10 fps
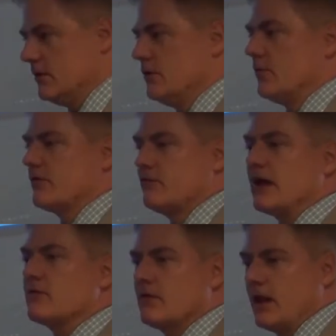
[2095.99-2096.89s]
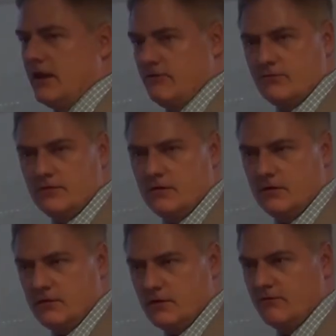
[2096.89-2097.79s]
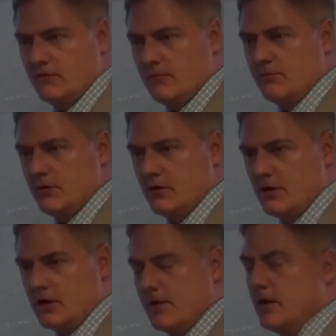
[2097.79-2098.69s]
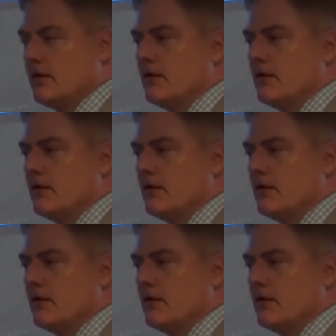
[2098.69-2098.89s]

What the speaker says: who were sex slaves of the Imperial Army,